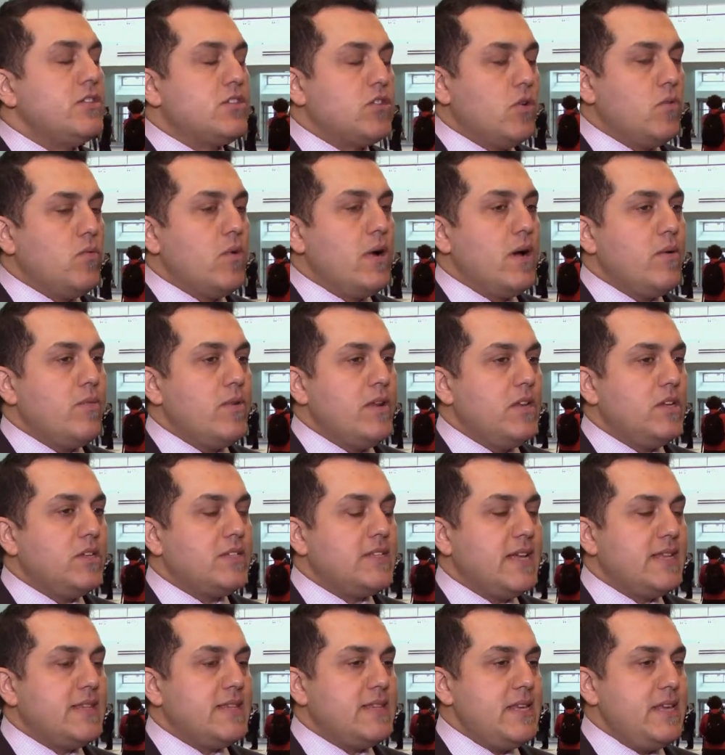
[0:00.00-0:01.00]
So we
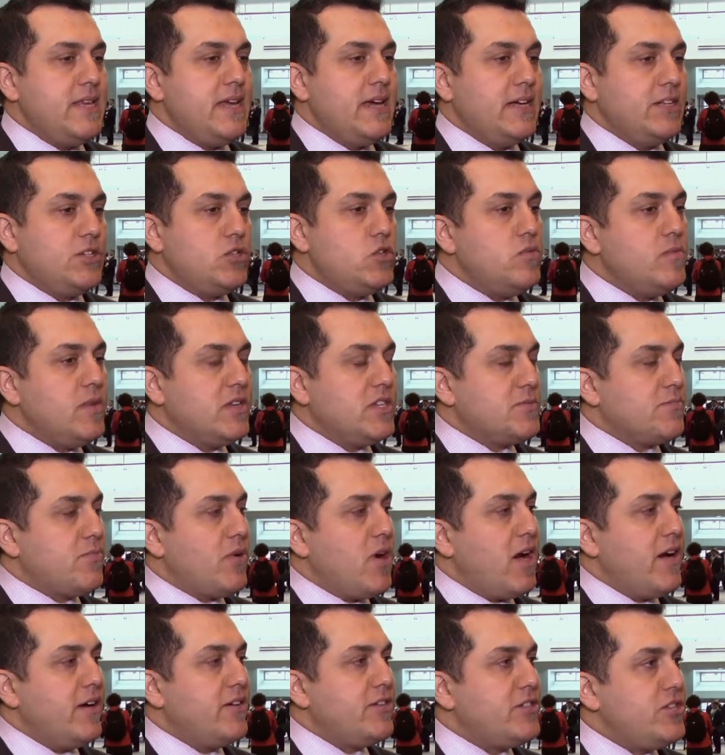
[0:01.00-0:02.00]
looked at the 2 months
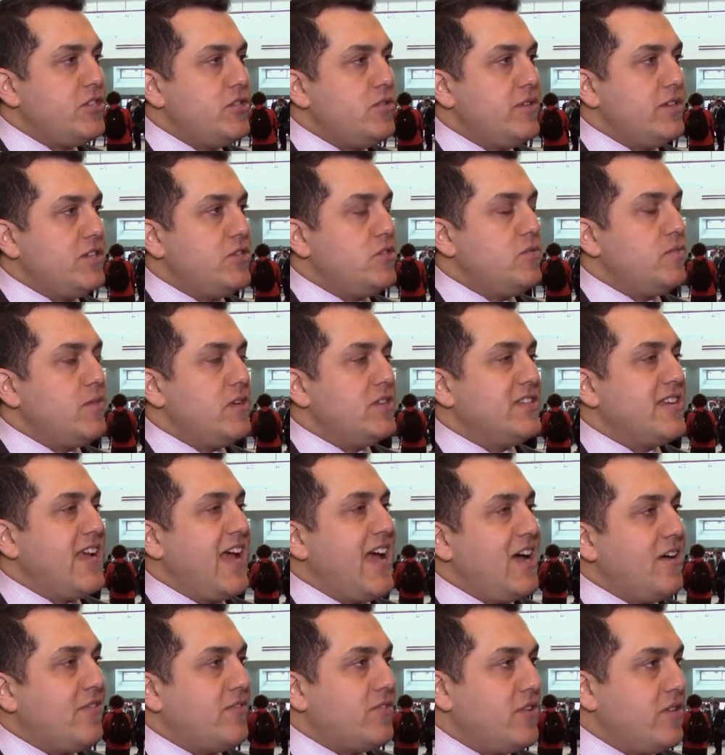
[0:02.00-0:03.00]
prior to and 2 months
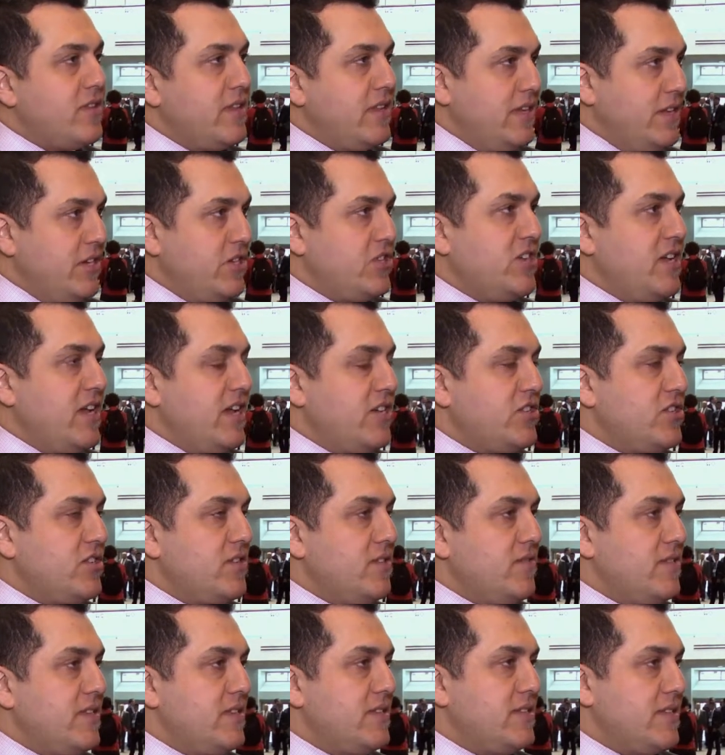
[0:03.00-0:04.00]
after the
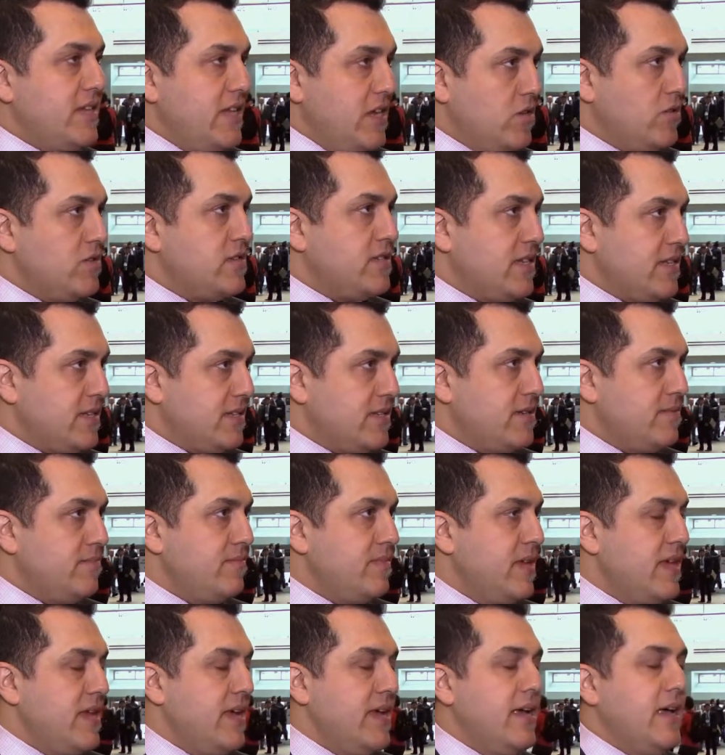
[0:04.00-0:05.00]
initiation of this
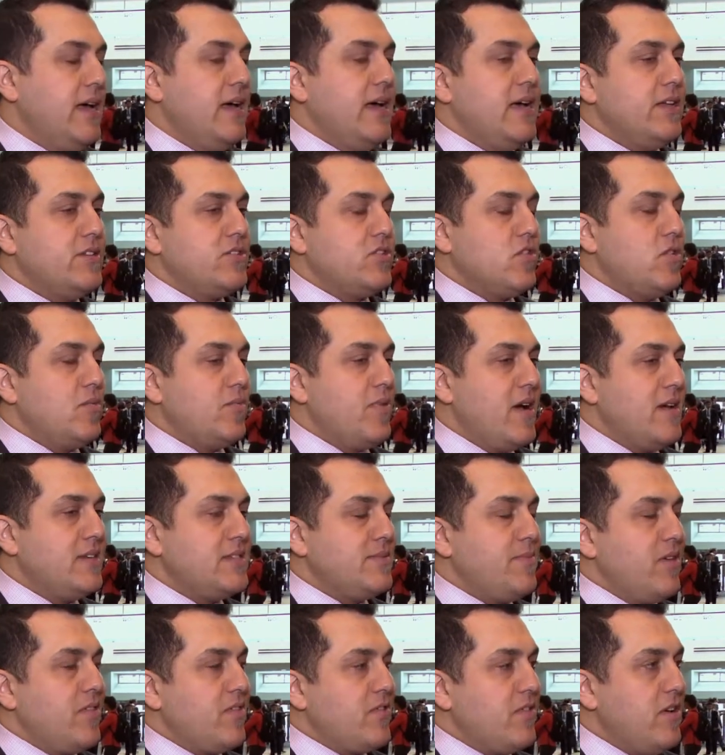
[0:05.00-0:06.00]
ecosystem. So it
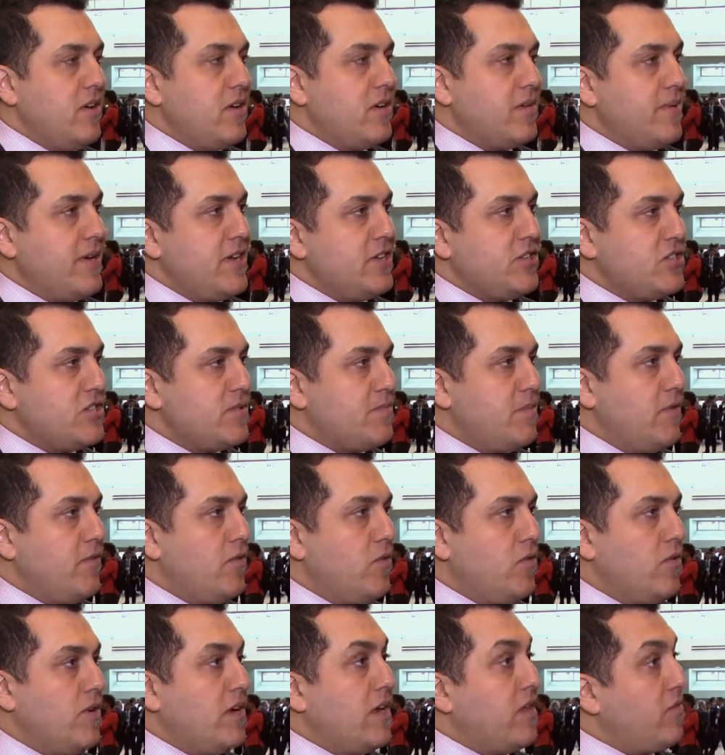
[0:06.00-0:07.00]
comprised about 300 patients
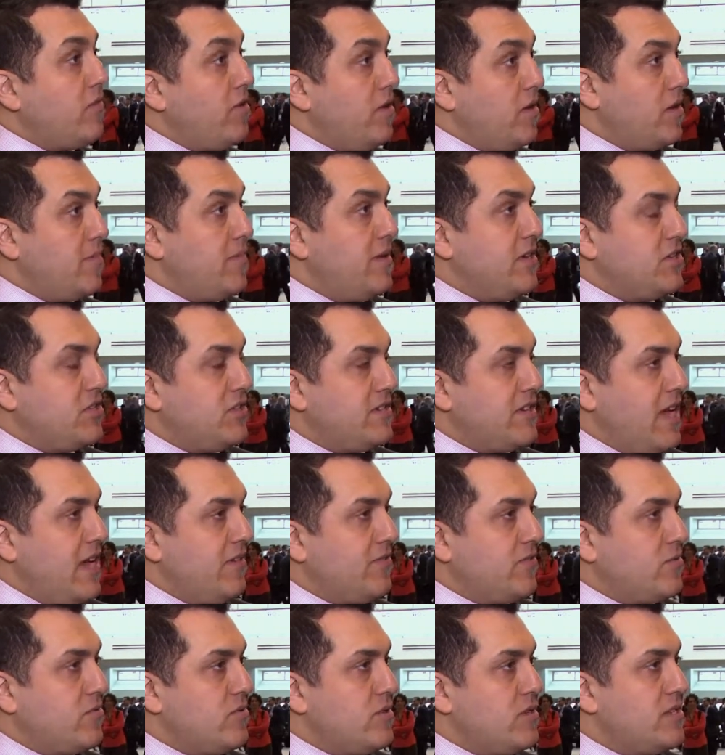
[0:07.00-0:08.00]
before and 300 patients
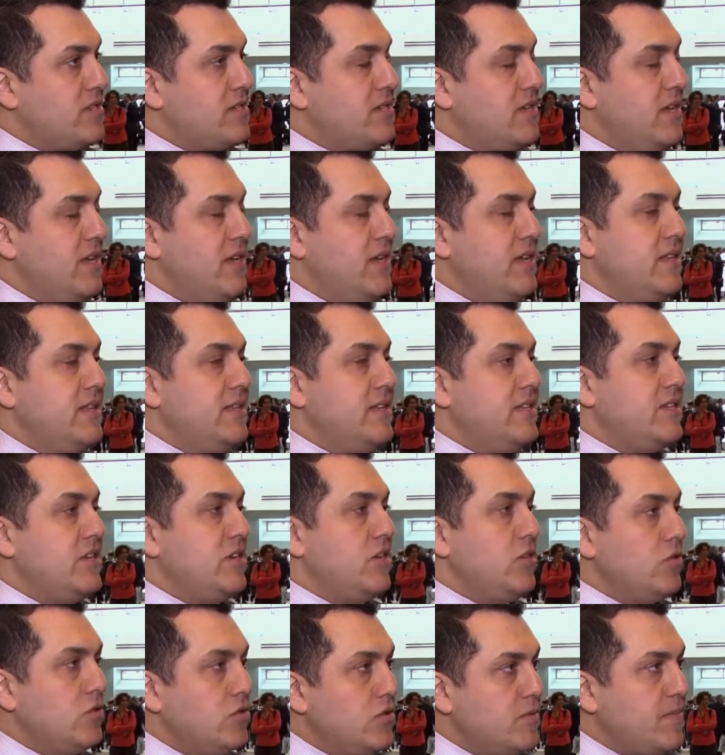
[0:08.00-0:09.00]
afterwards. These
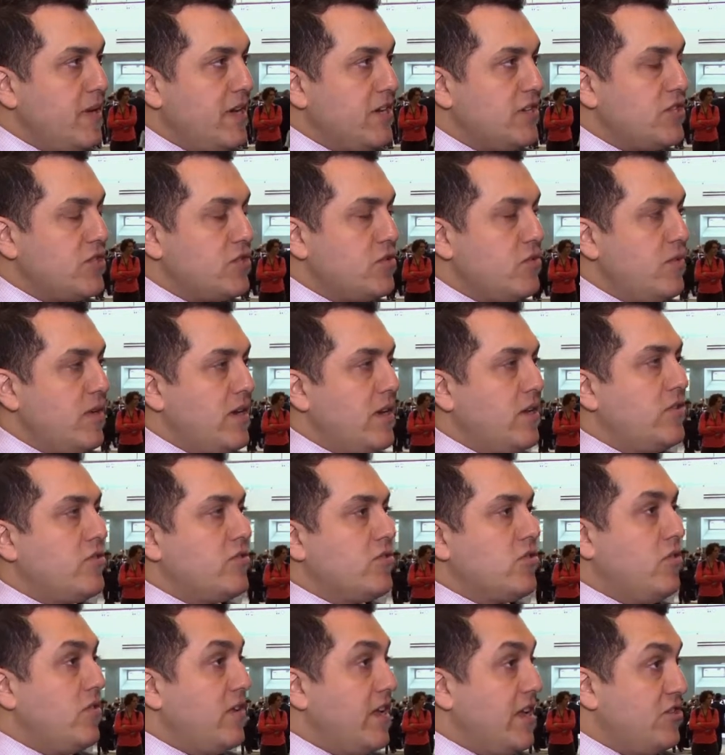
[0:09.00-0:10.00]
include patients who went
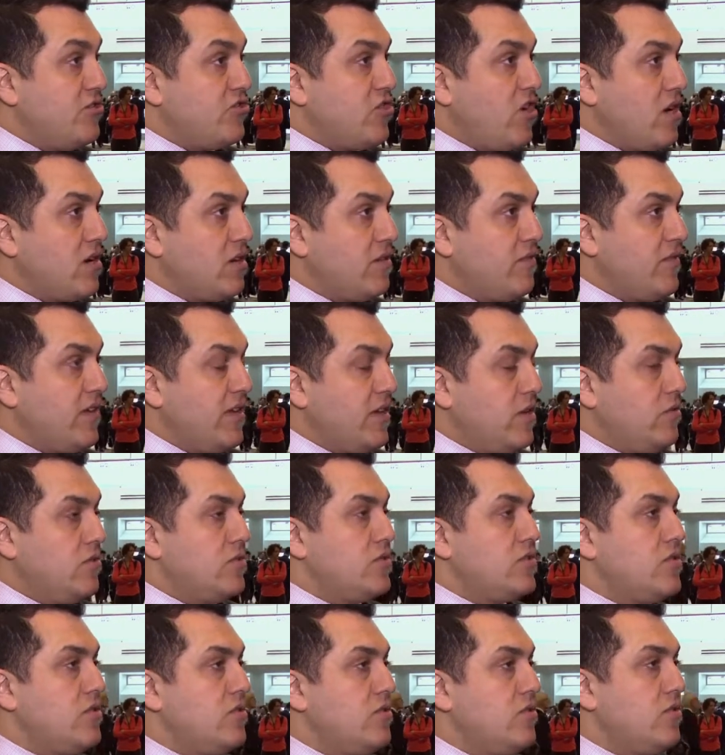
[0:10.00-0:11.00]
under coronary angiography and
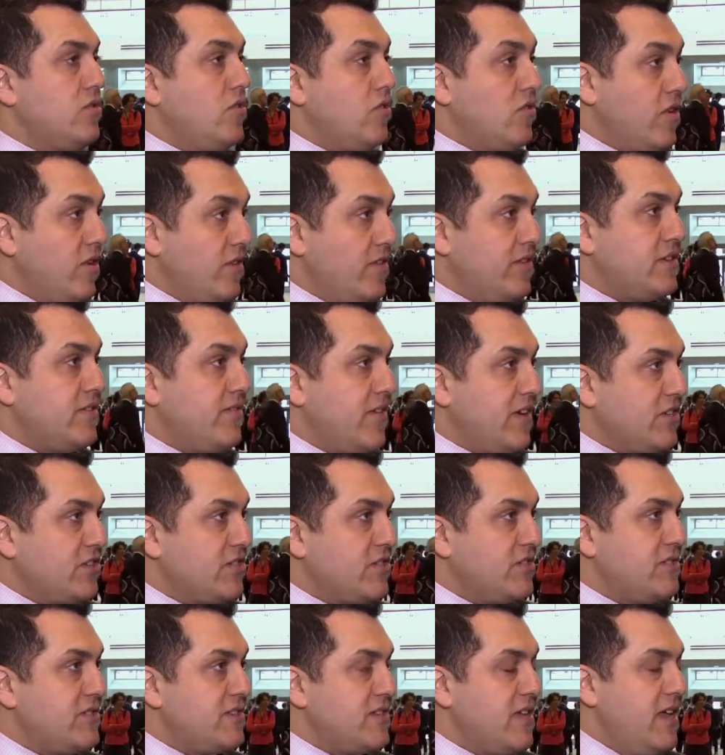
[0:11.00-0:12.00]
also coronary
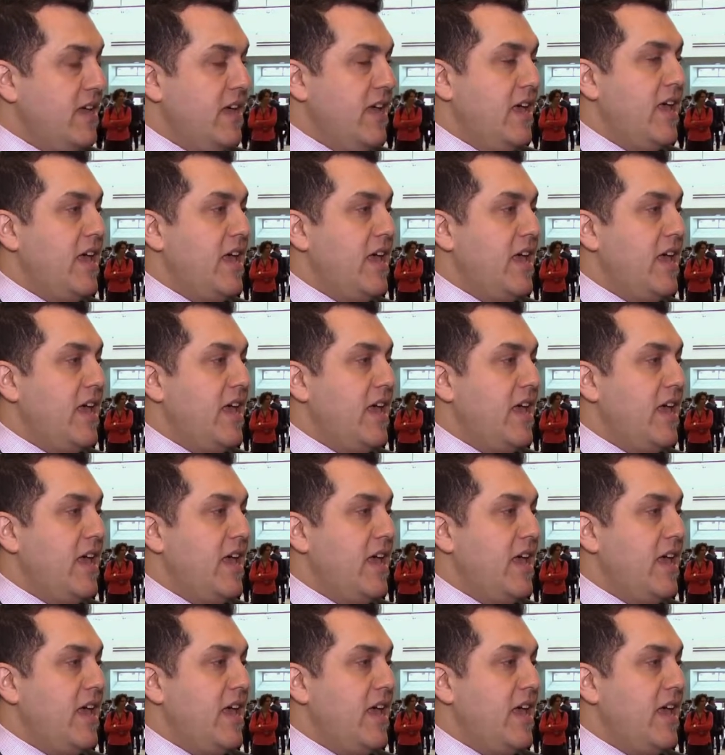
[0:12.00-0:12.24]
interventions.